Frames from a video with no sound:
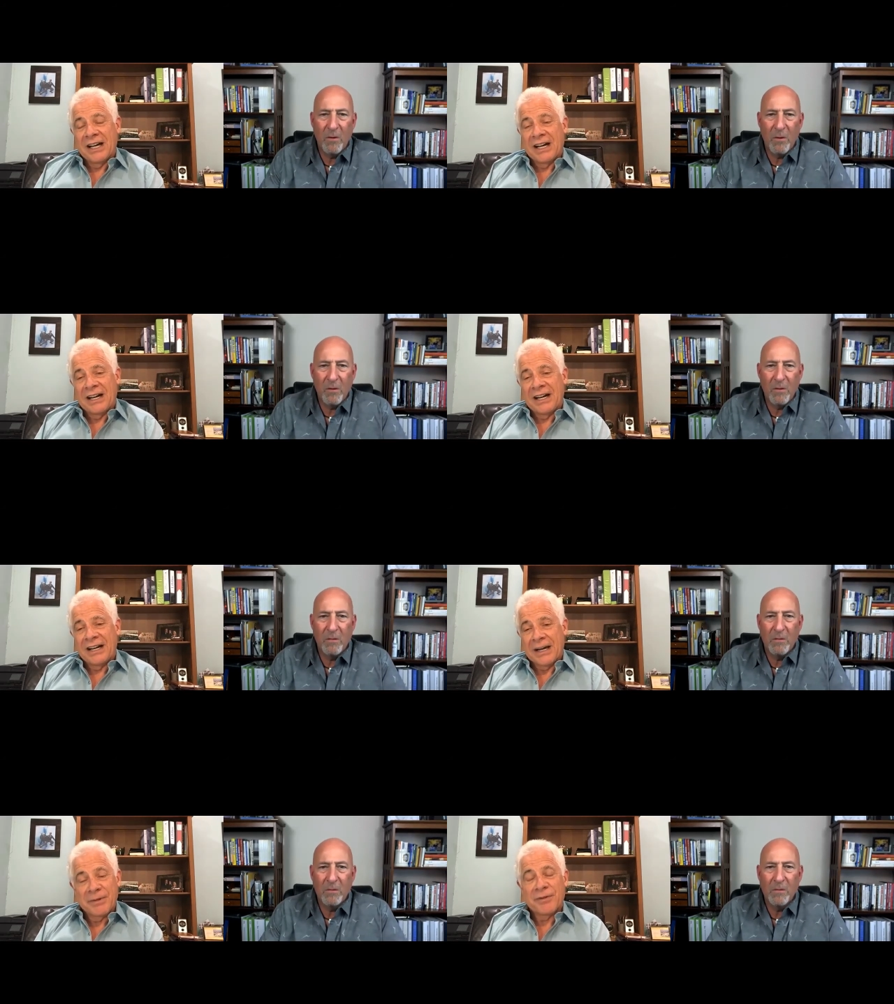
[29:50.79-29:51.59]
Speaker 1: Uh,
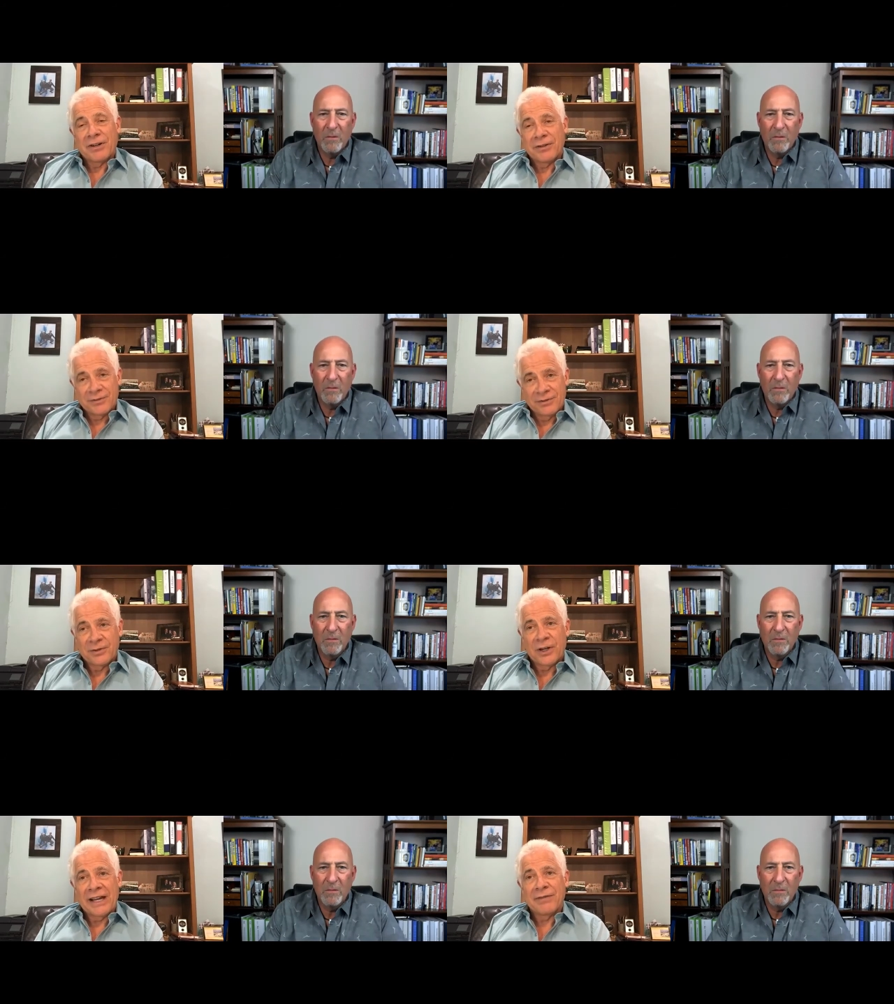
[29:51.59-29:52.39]
I'm involved
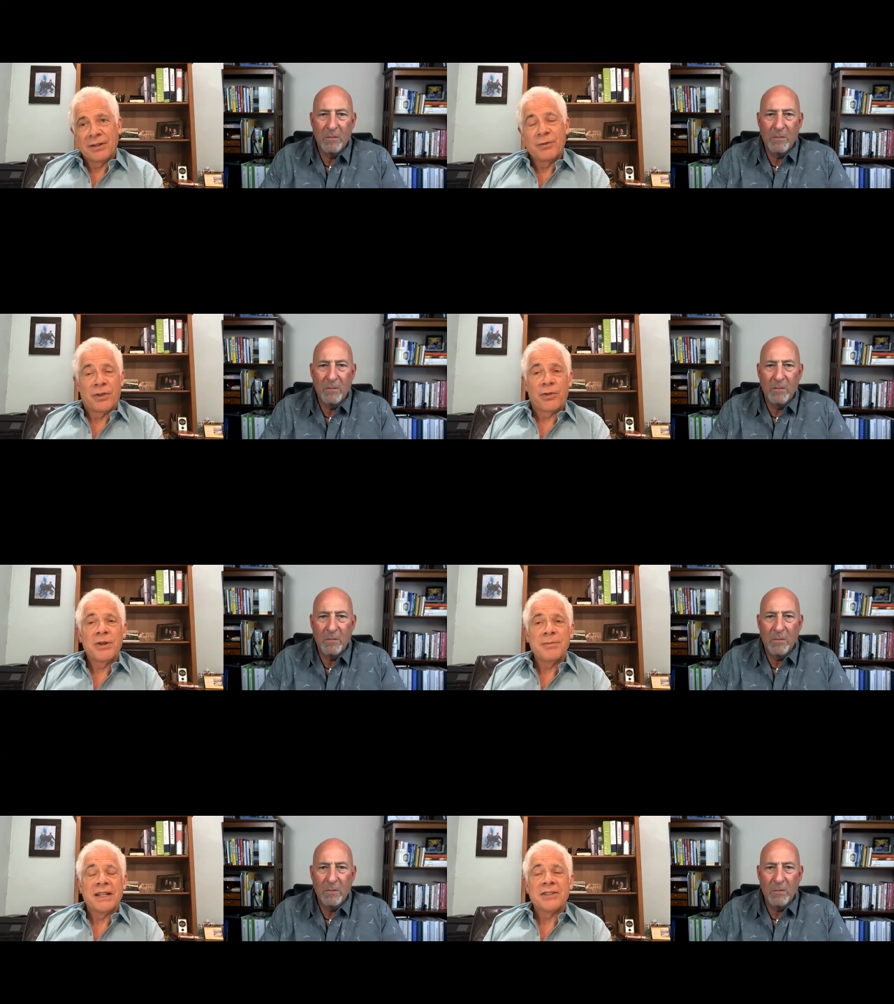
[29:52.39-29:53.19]
very heavily with three
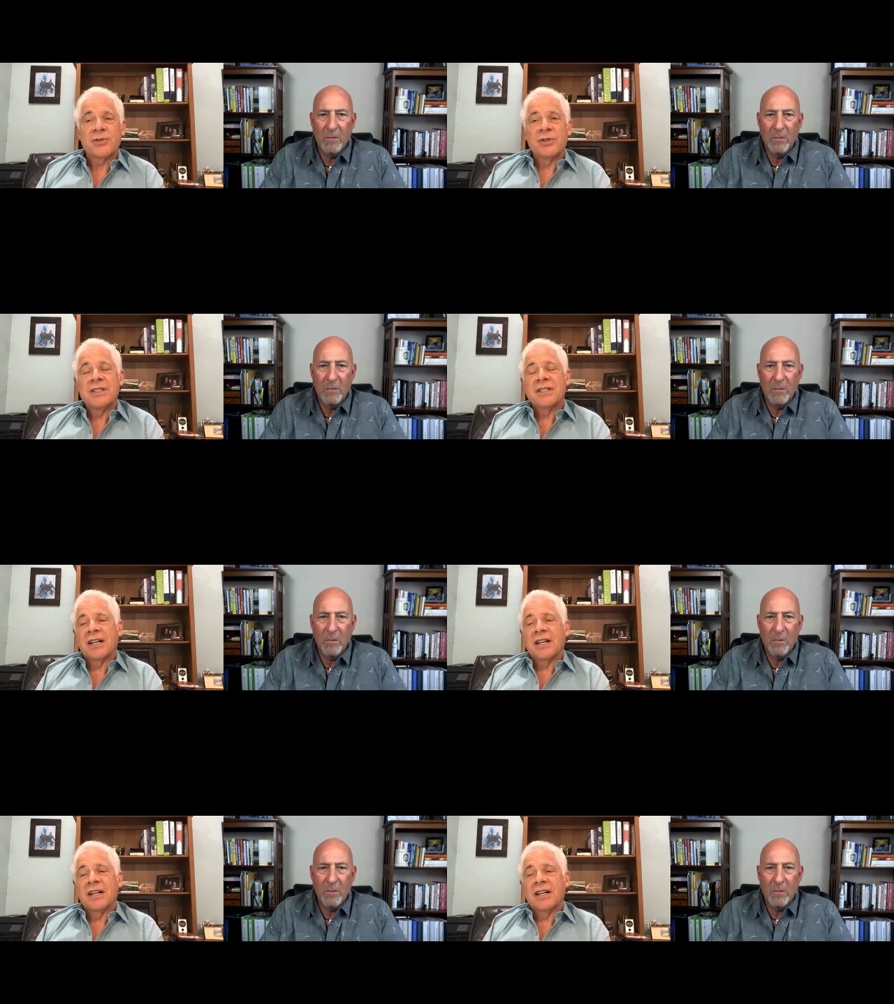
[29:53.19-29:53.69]
ministries.